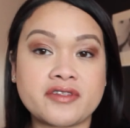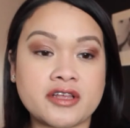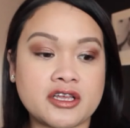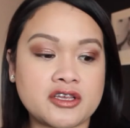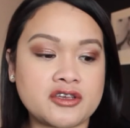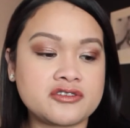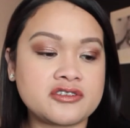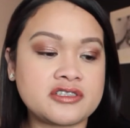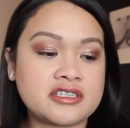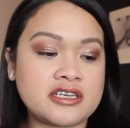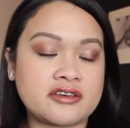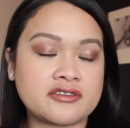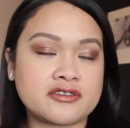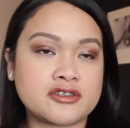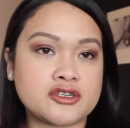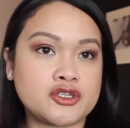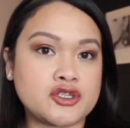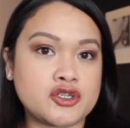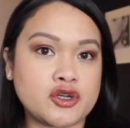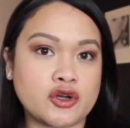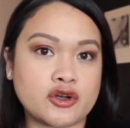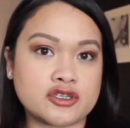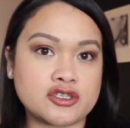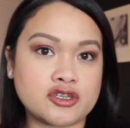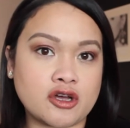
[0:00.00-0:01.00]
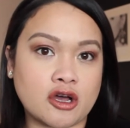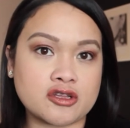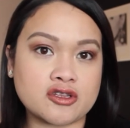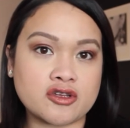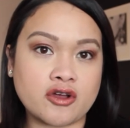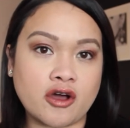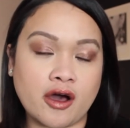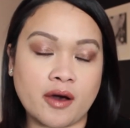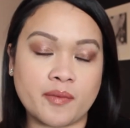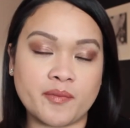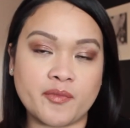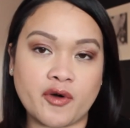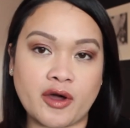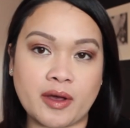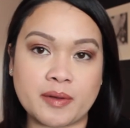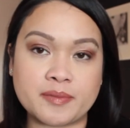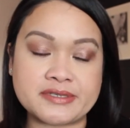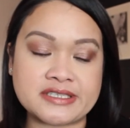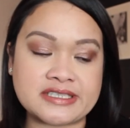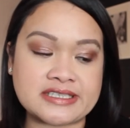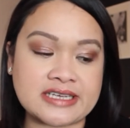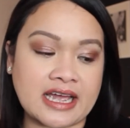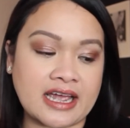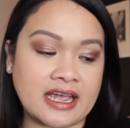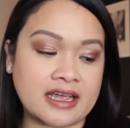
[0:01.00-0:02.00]
that you see on the Dior.com
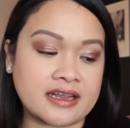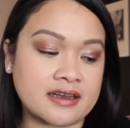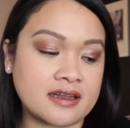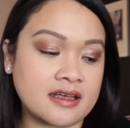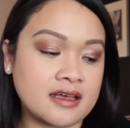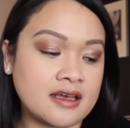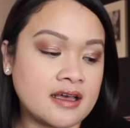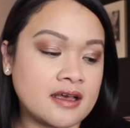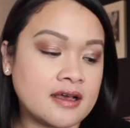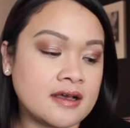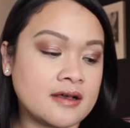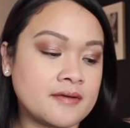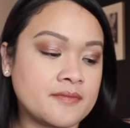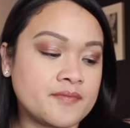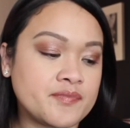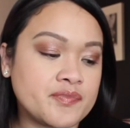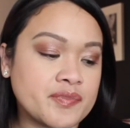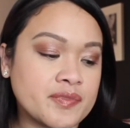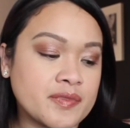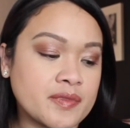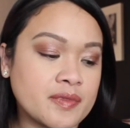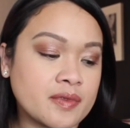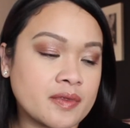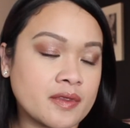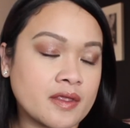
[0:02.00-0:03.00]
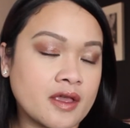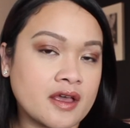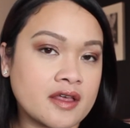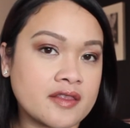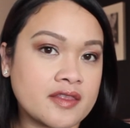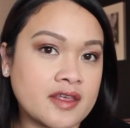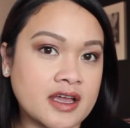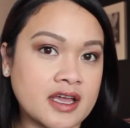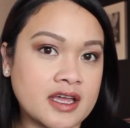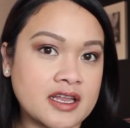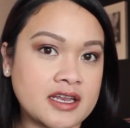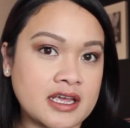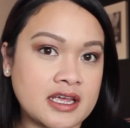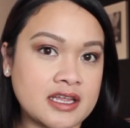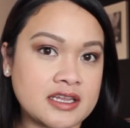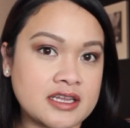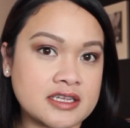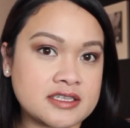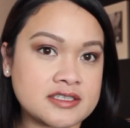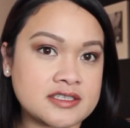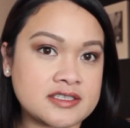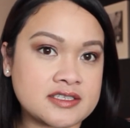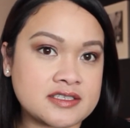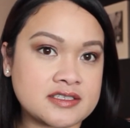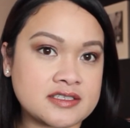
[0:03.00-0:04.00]
website the
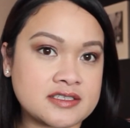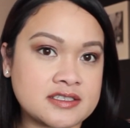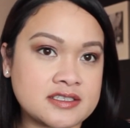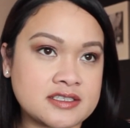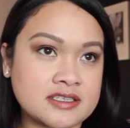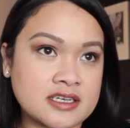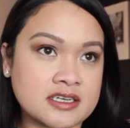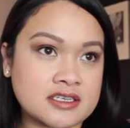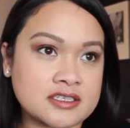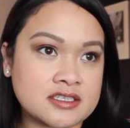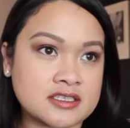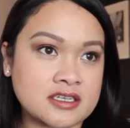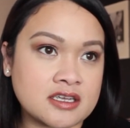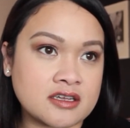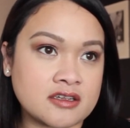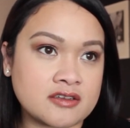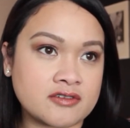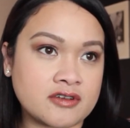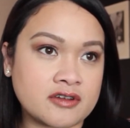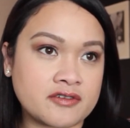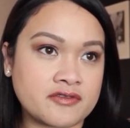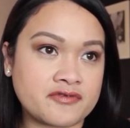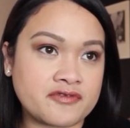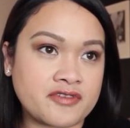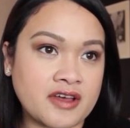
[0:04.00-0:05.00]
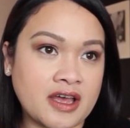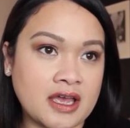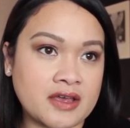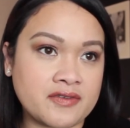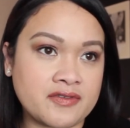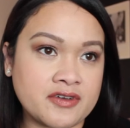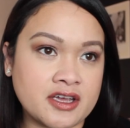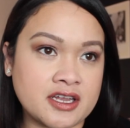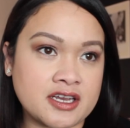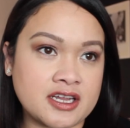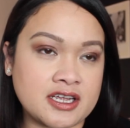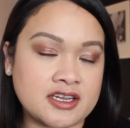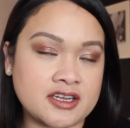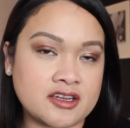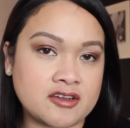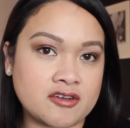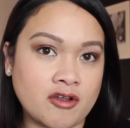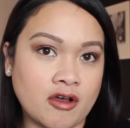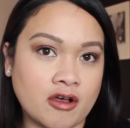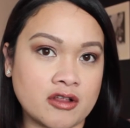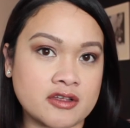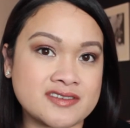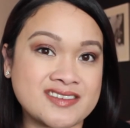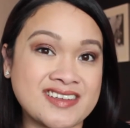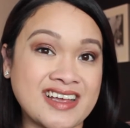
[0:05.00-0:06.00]
Canadian 605 Canadian
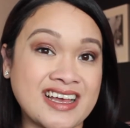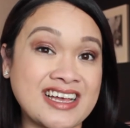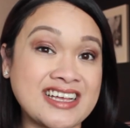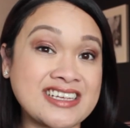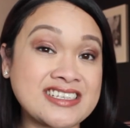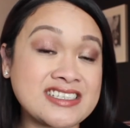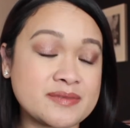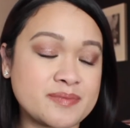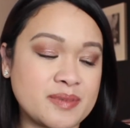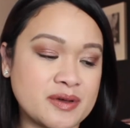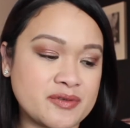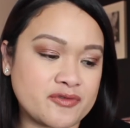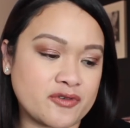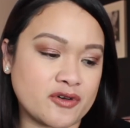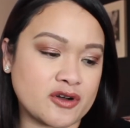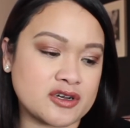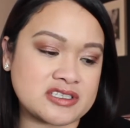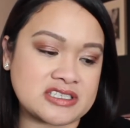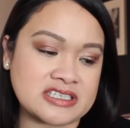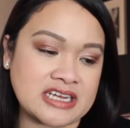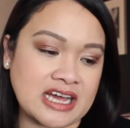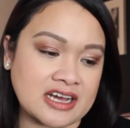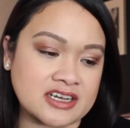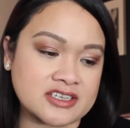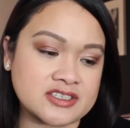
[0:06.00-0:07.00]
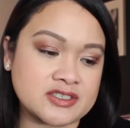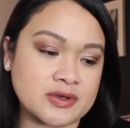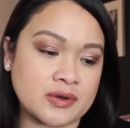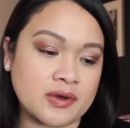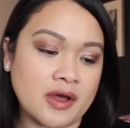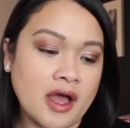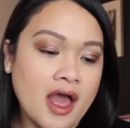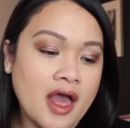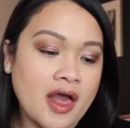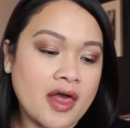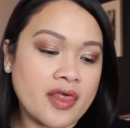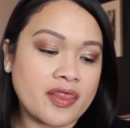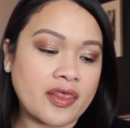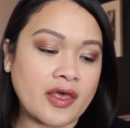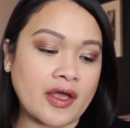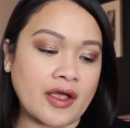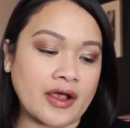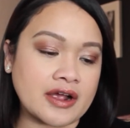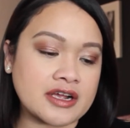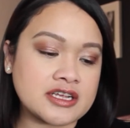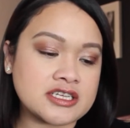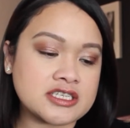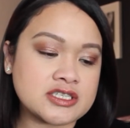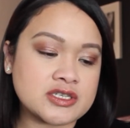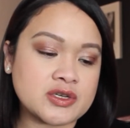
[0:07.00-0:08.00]
dollars is before tax. So there
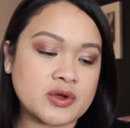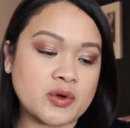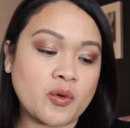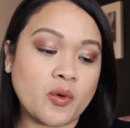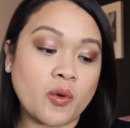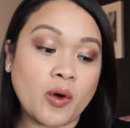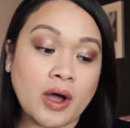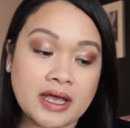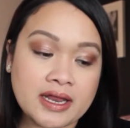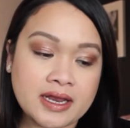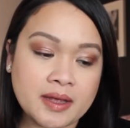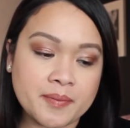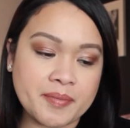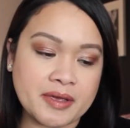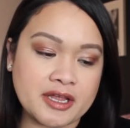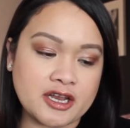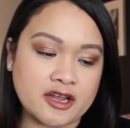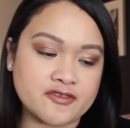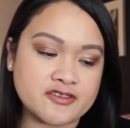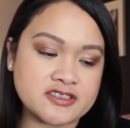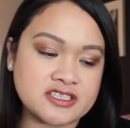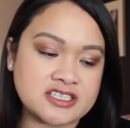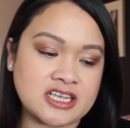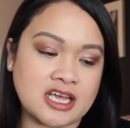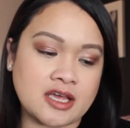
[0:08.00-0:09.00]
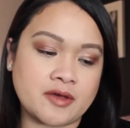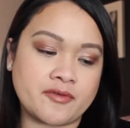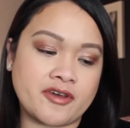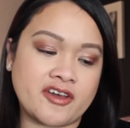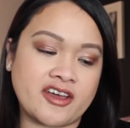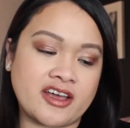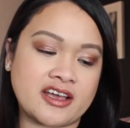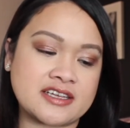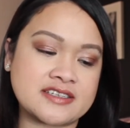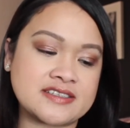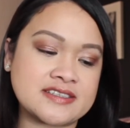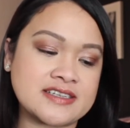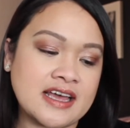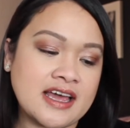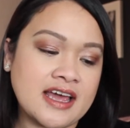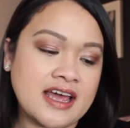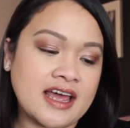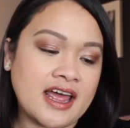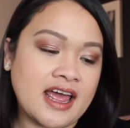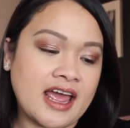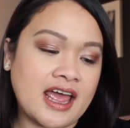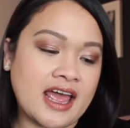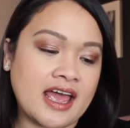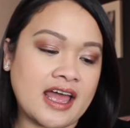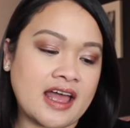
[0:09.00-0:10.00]
is quite a bit of savings.
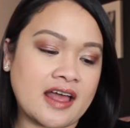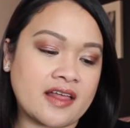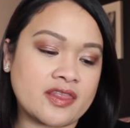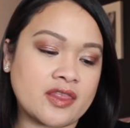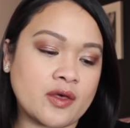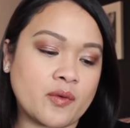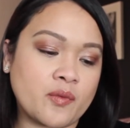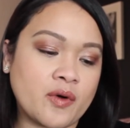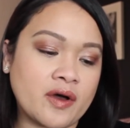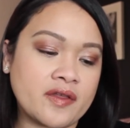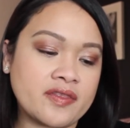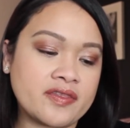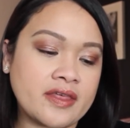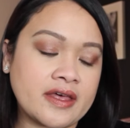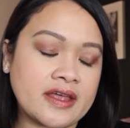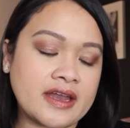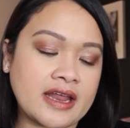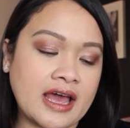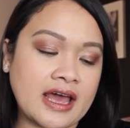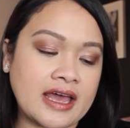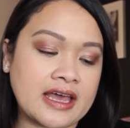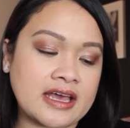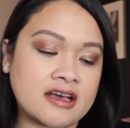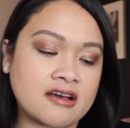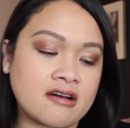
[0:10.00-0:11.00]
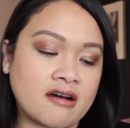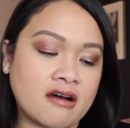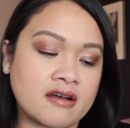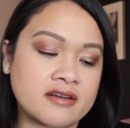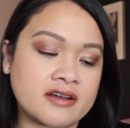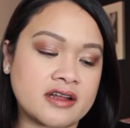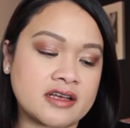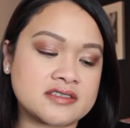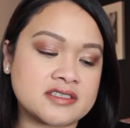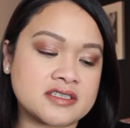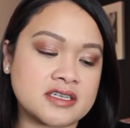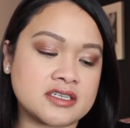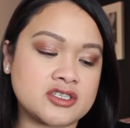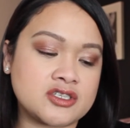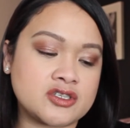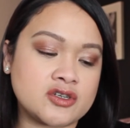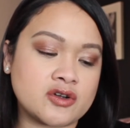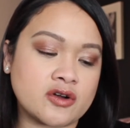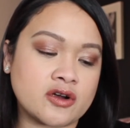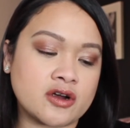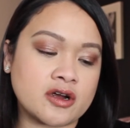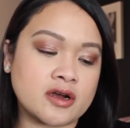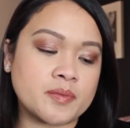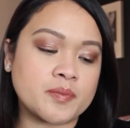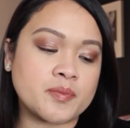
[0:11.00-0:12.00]
And the one that I got is a
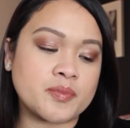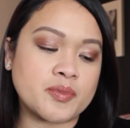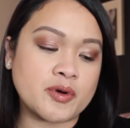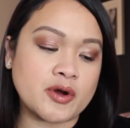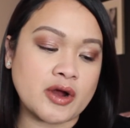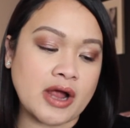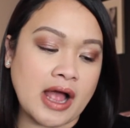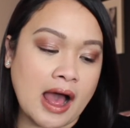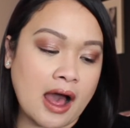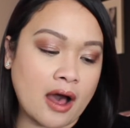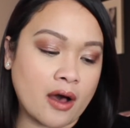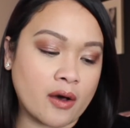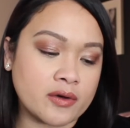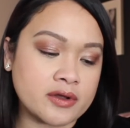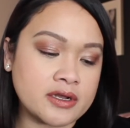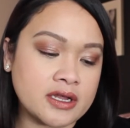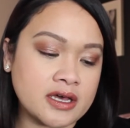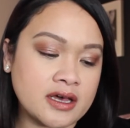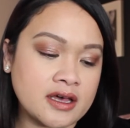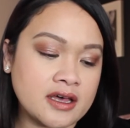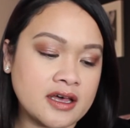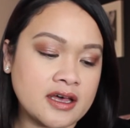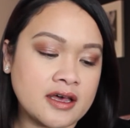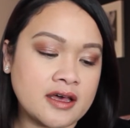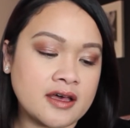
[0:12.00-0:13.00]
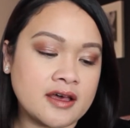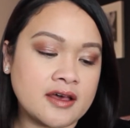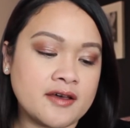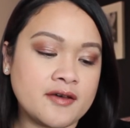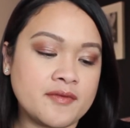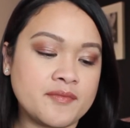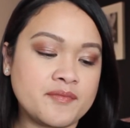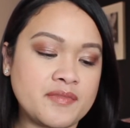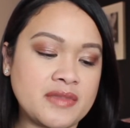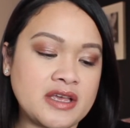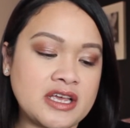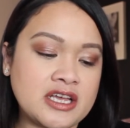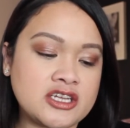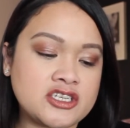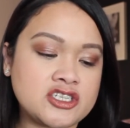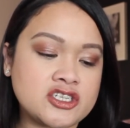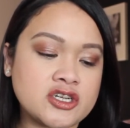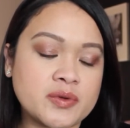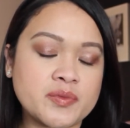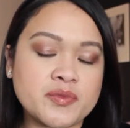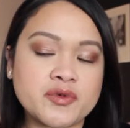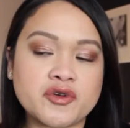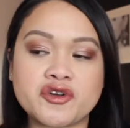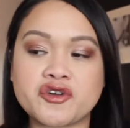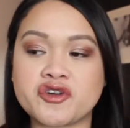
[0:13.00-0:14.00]
Dior Brown
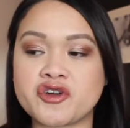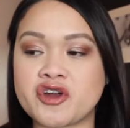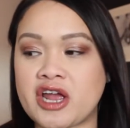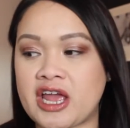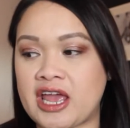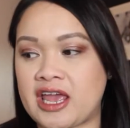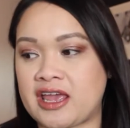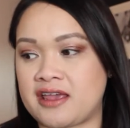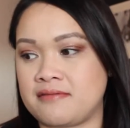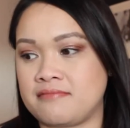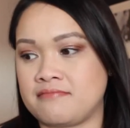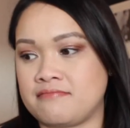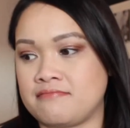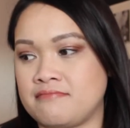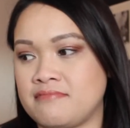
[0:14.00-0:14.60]
medium grain.